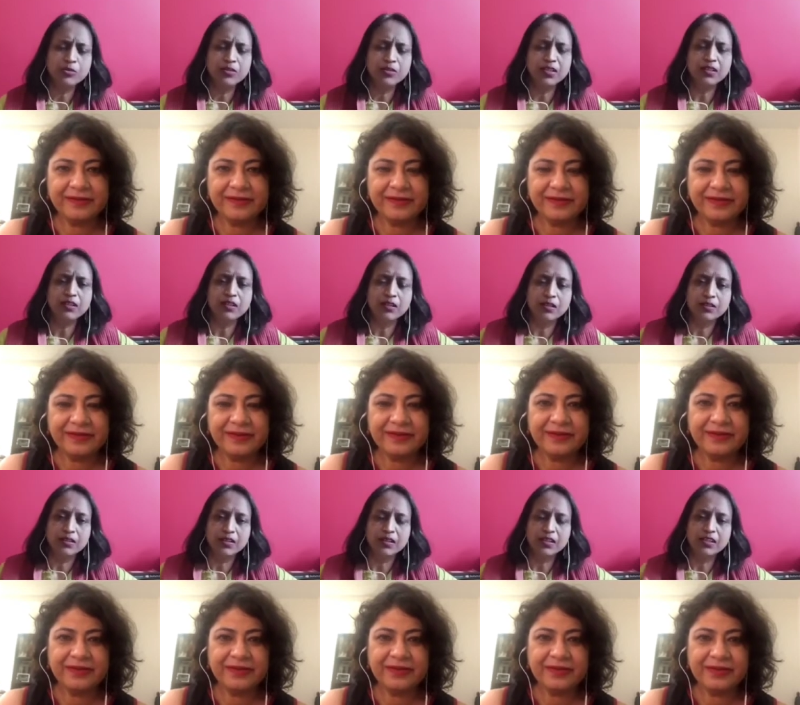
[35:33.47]
Speaker 1: think uh,
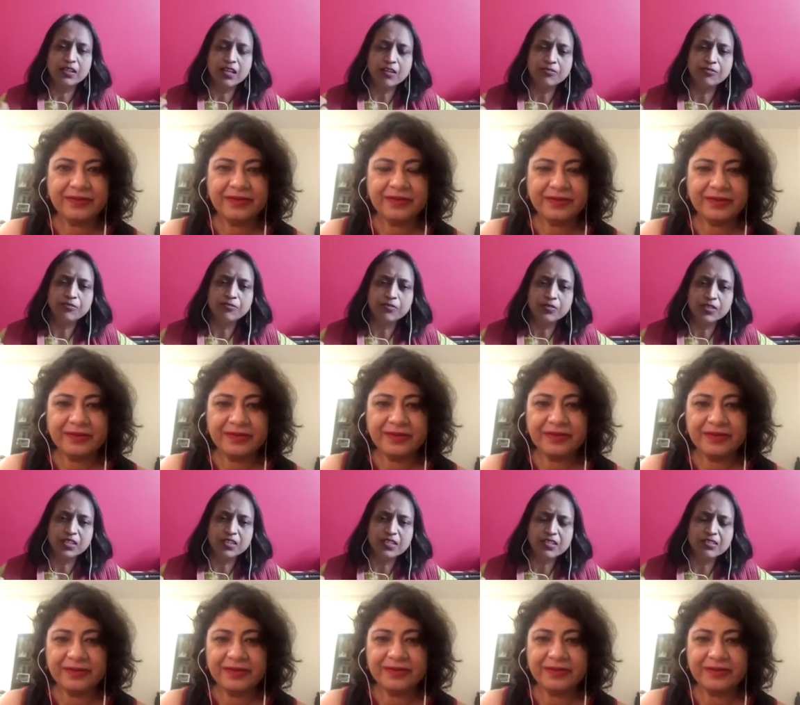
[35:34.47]
there are enough?
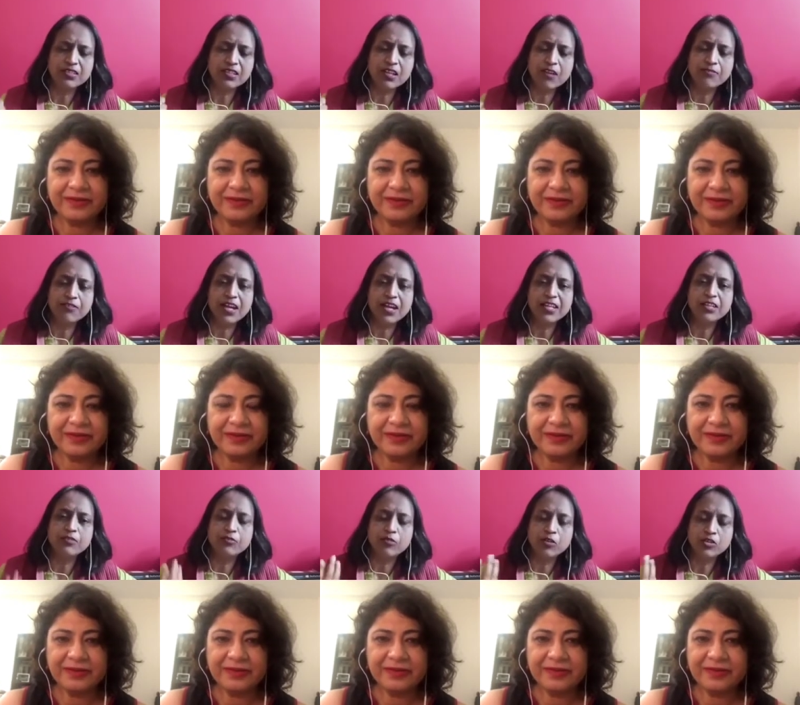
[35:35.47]
There is enough writing
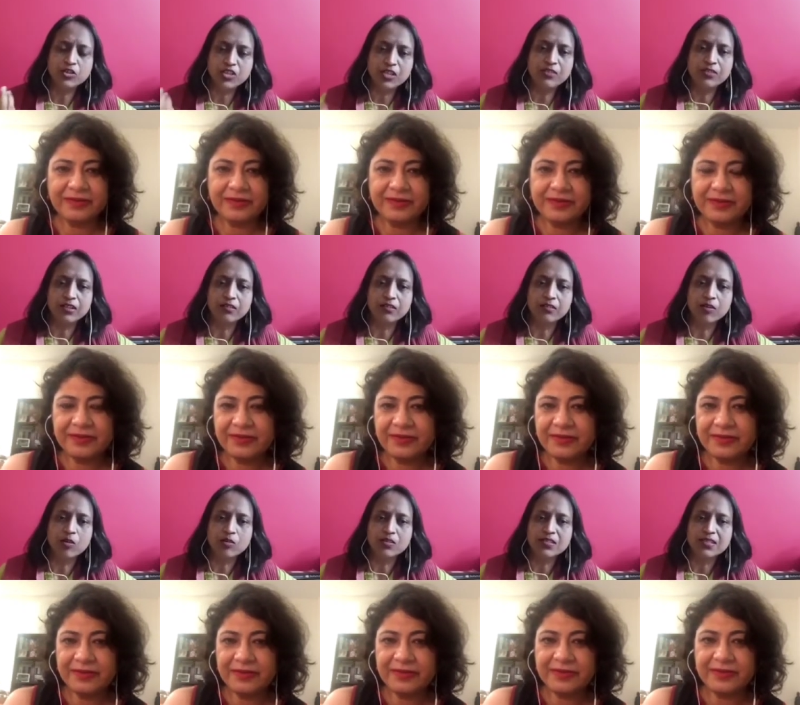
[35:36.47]
for children
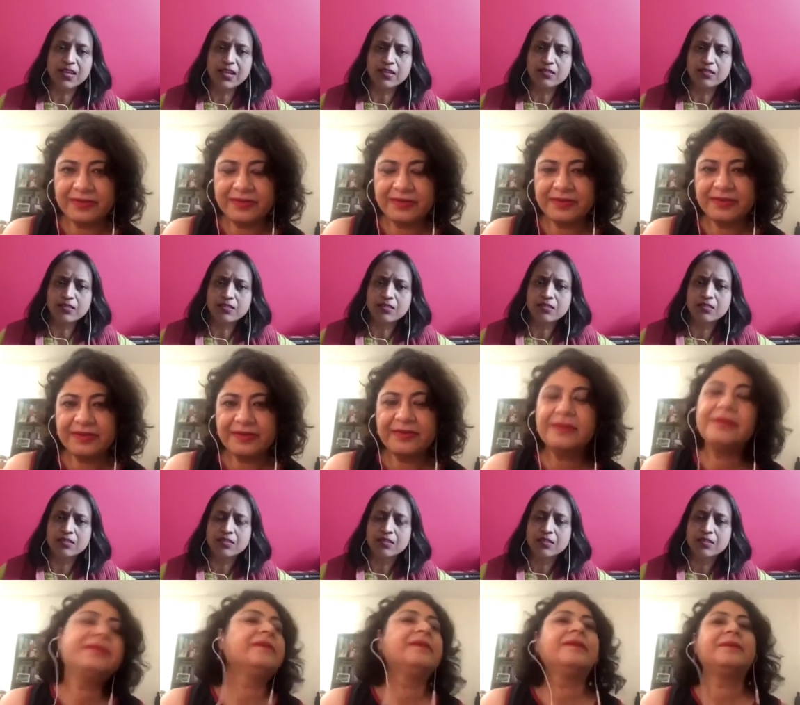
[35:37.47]
on science?
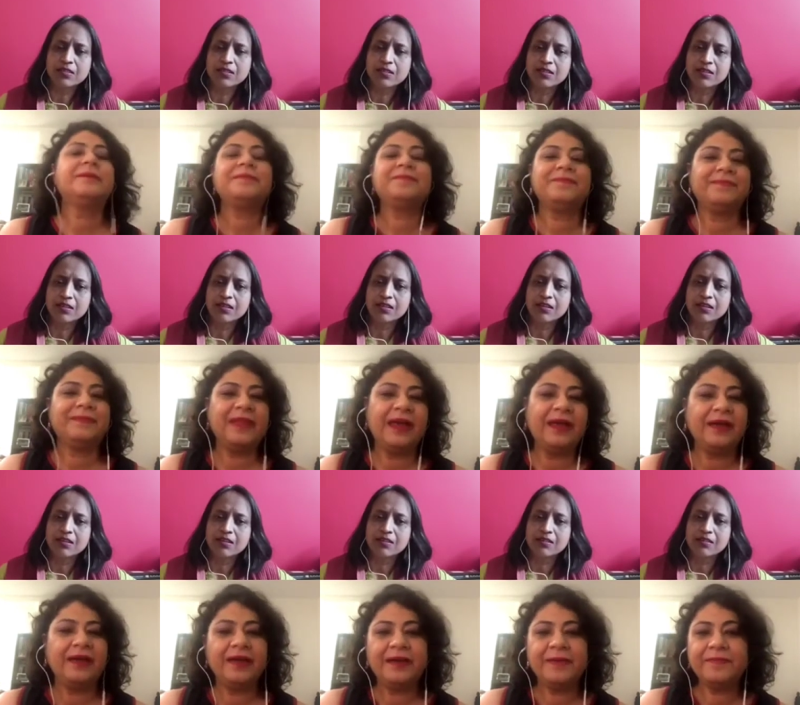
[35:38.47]

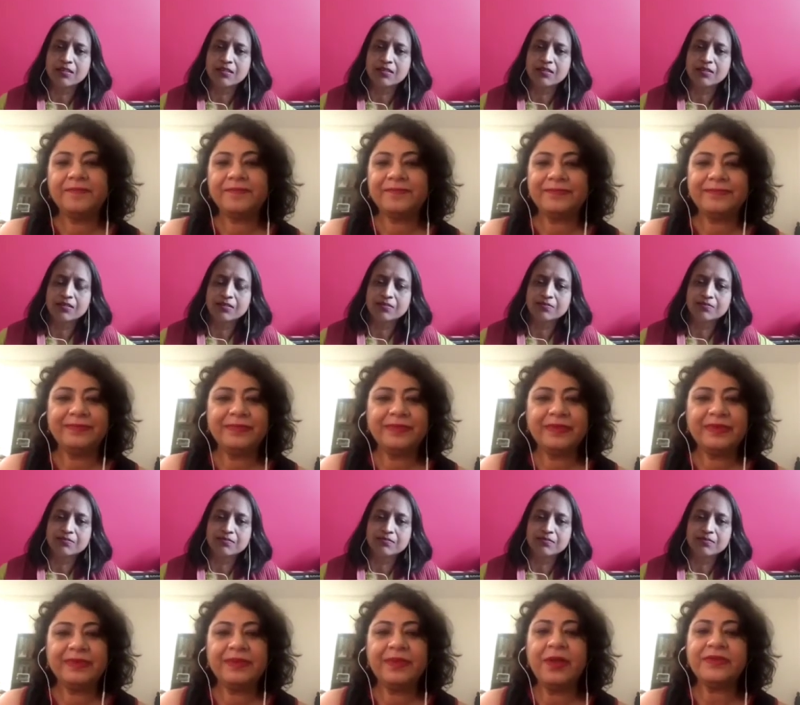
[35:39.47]
Speaker 2: Uh,
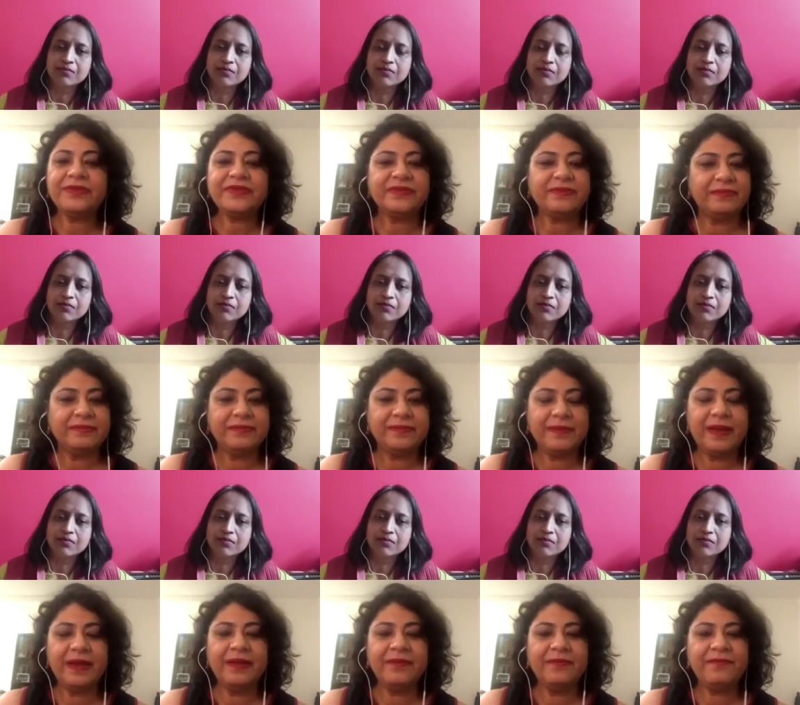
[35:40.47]
not
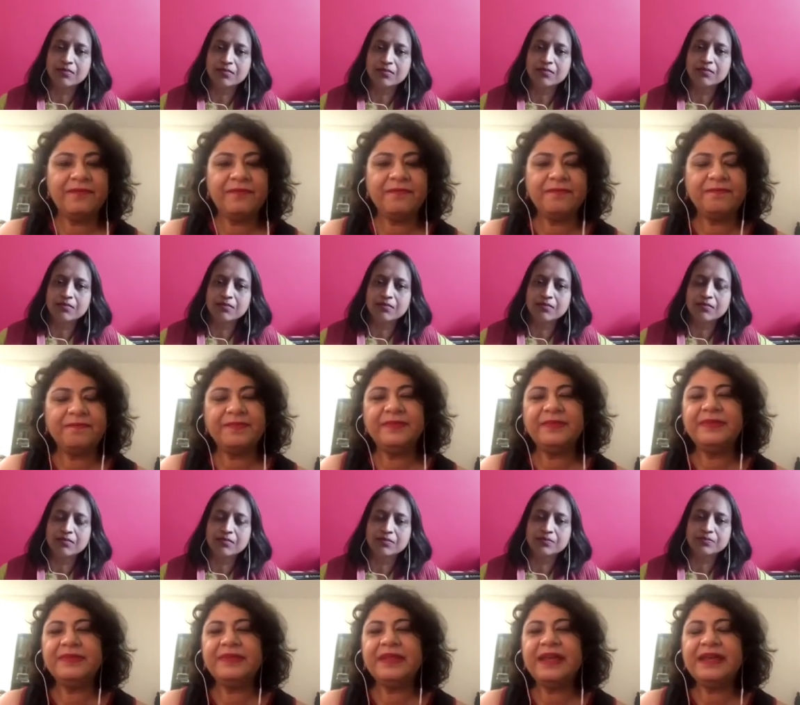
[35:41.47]
uh,
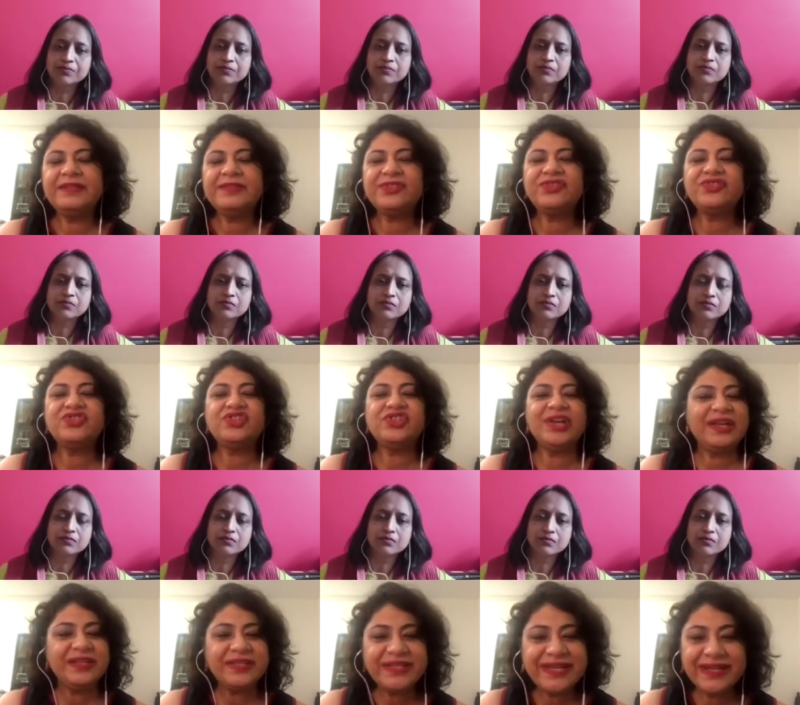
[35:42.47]
it's
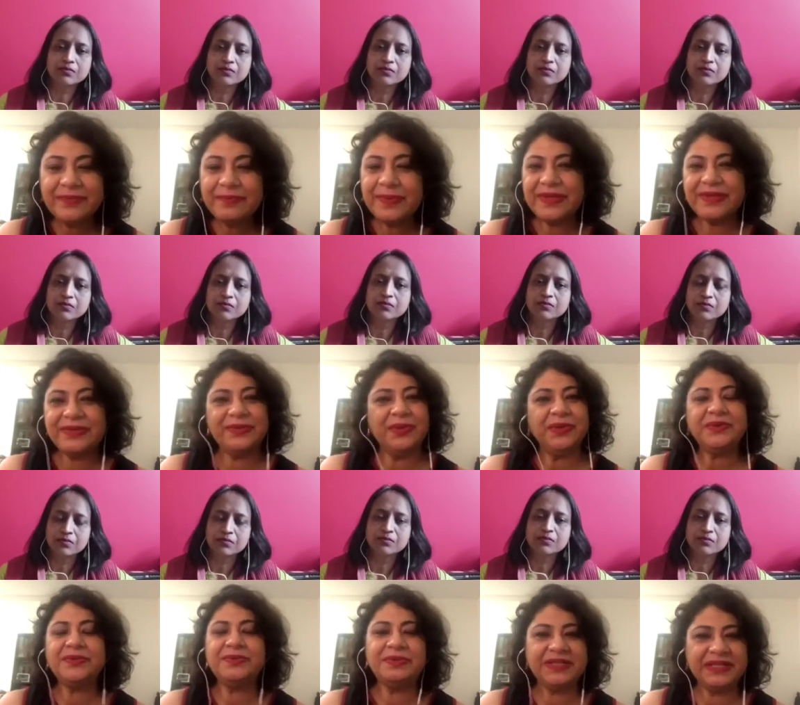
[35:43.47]
changing but not
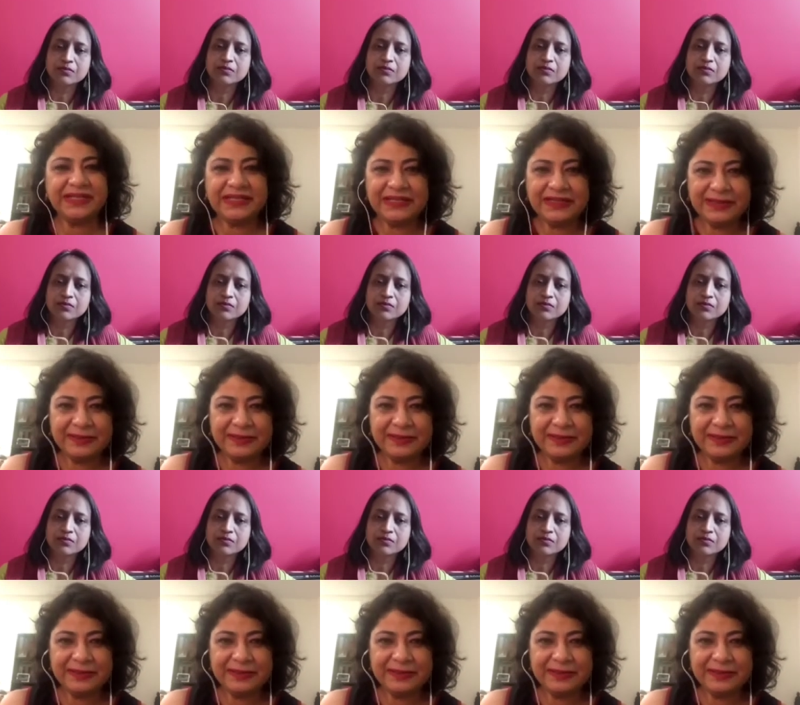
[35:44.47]
really